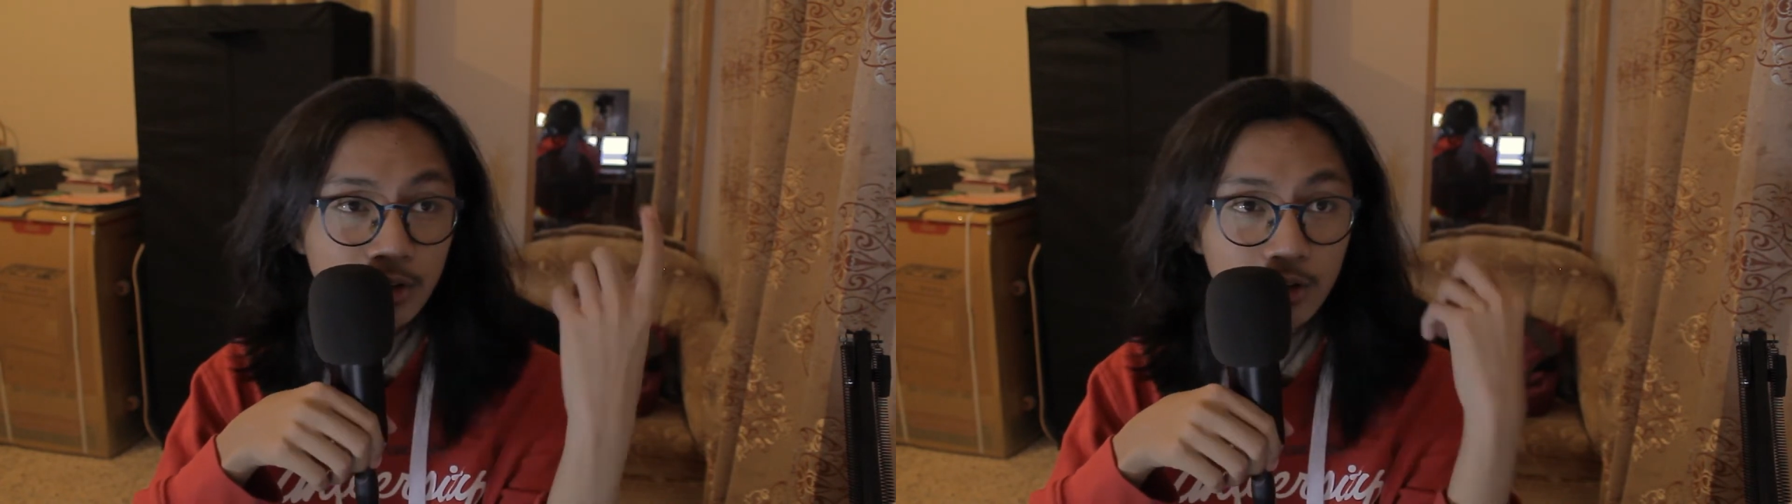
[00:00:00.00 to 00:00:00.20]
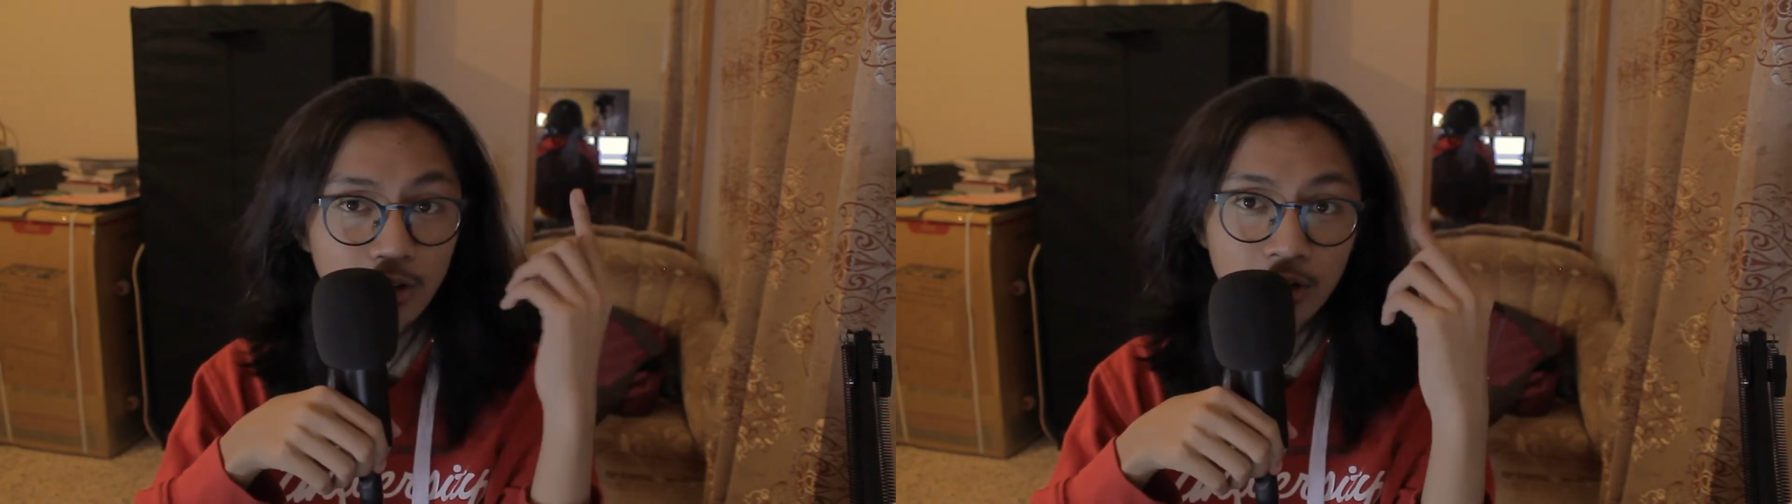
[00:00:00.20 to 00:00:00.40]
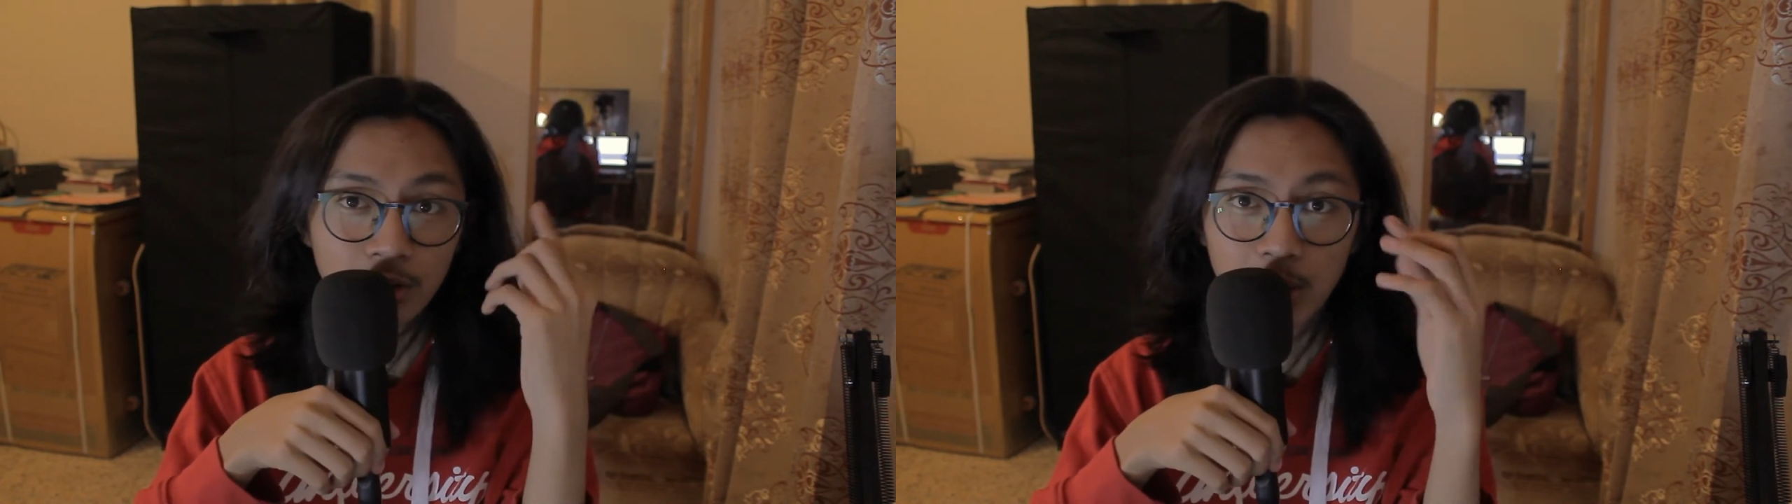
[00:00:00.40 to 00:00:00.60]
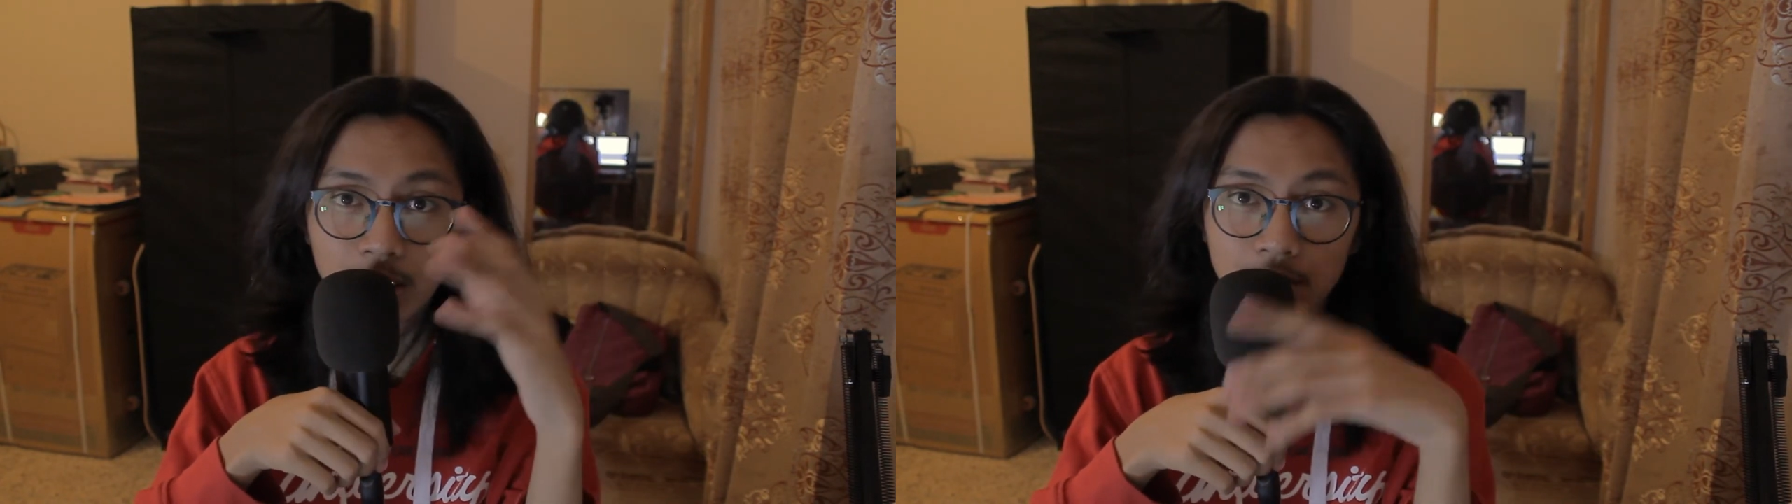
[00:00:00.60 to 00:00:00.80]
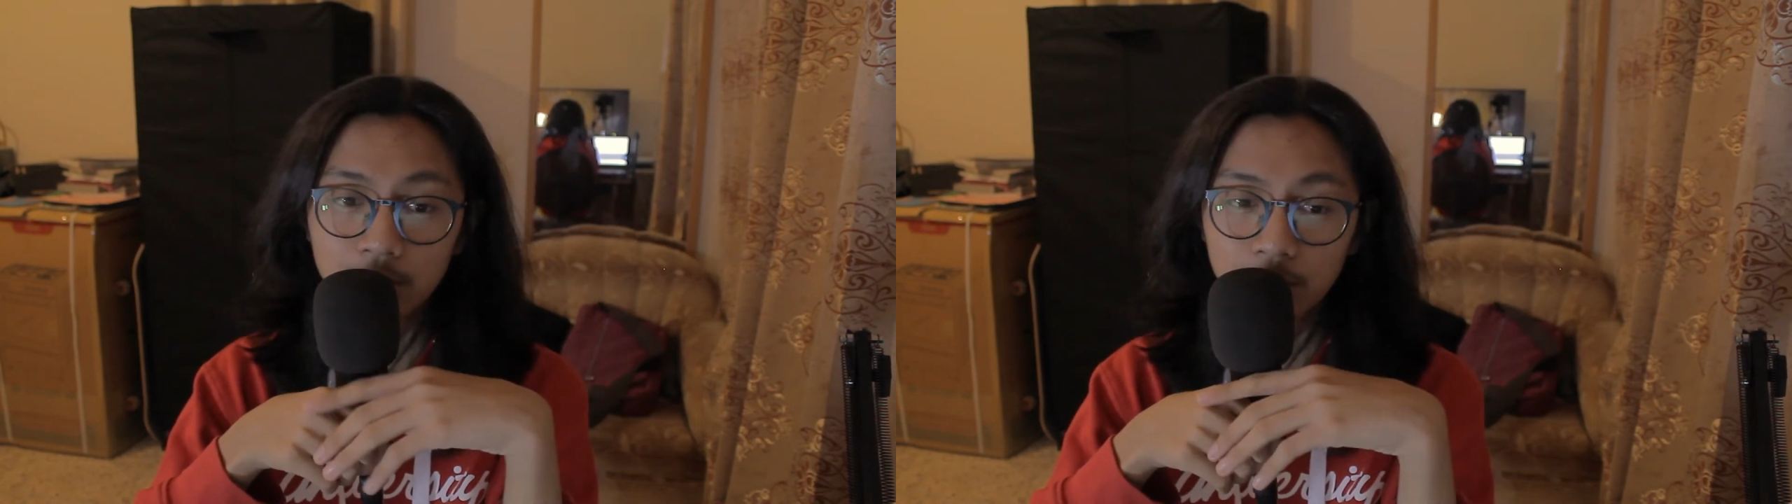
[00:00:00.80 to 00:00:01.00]
other
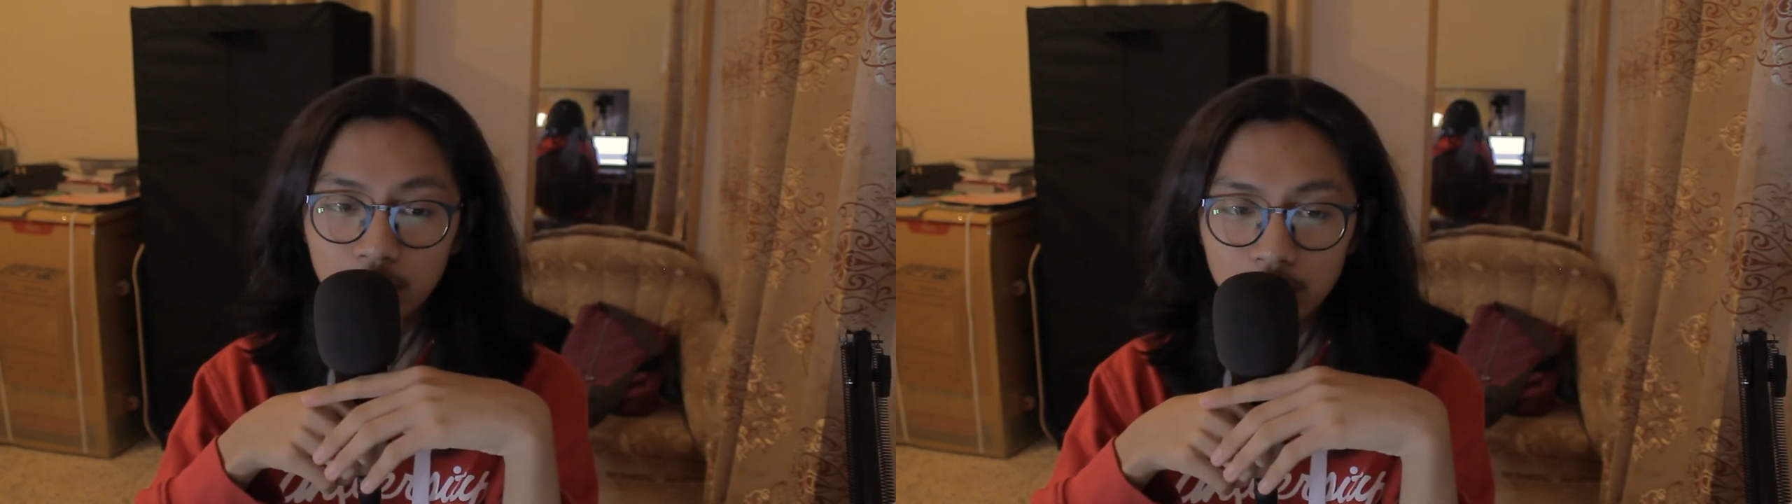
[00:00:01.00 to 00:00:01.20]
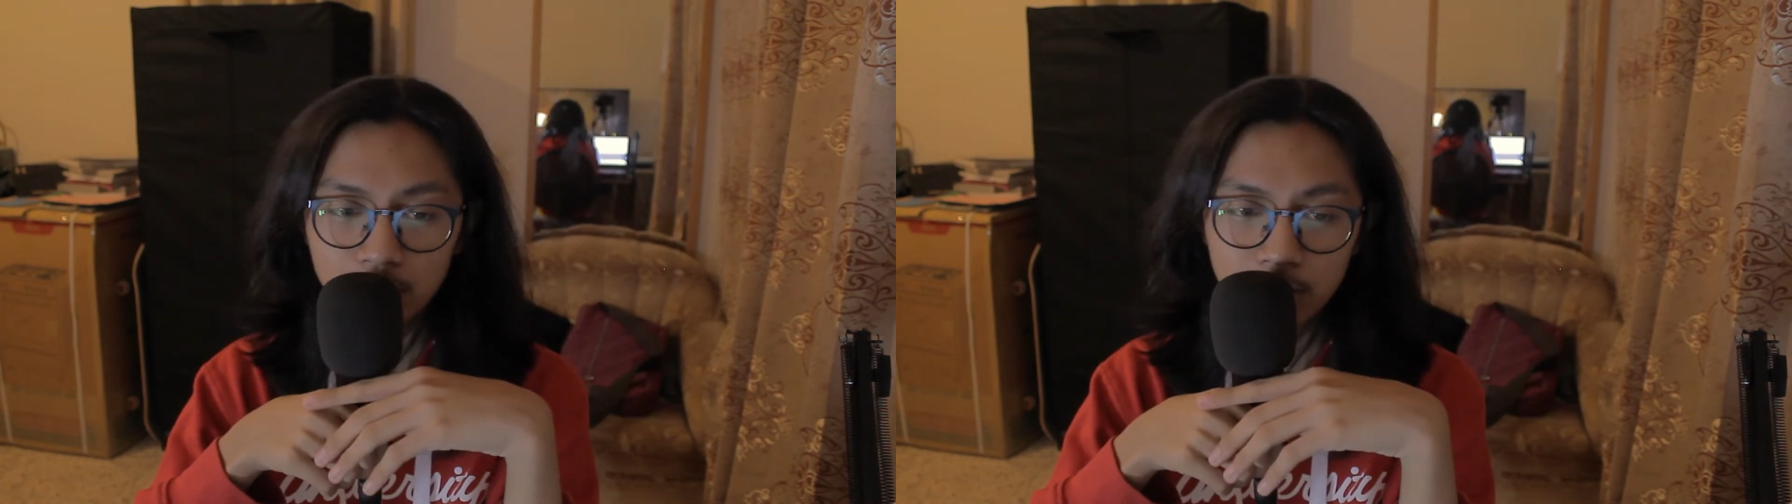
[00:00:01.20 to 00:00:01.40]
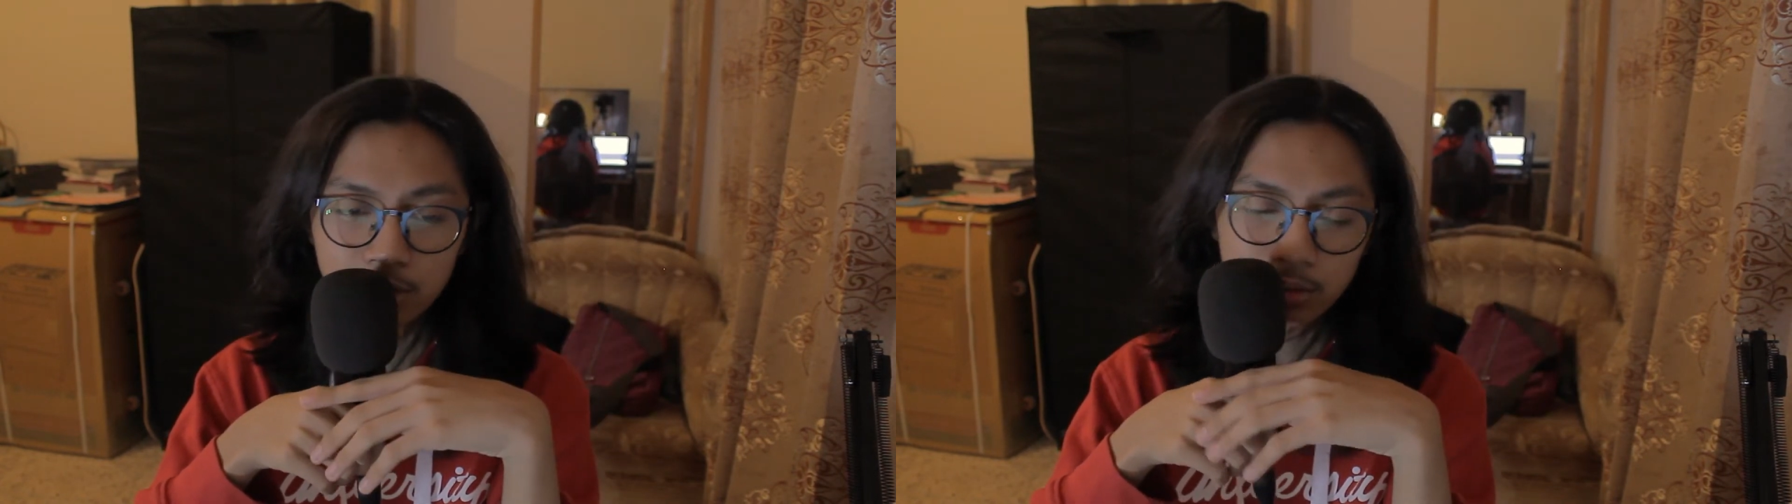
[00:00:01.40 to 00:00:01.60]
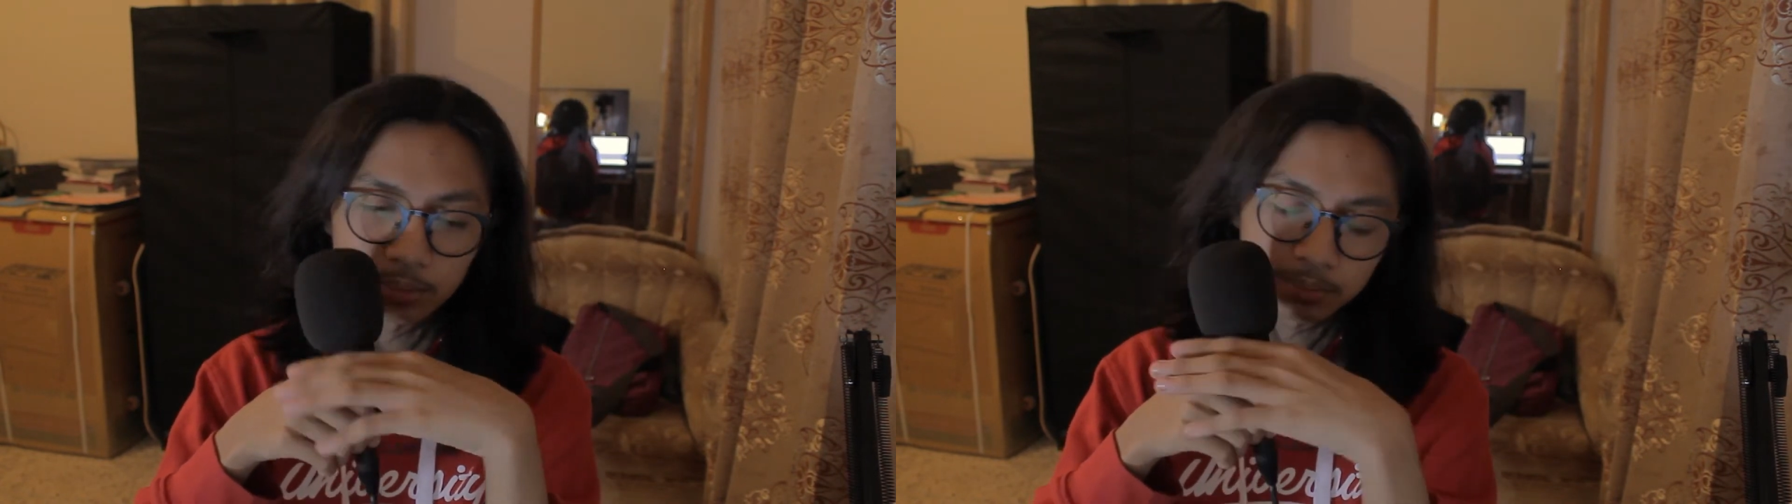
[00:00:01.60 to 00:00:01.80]
background noises.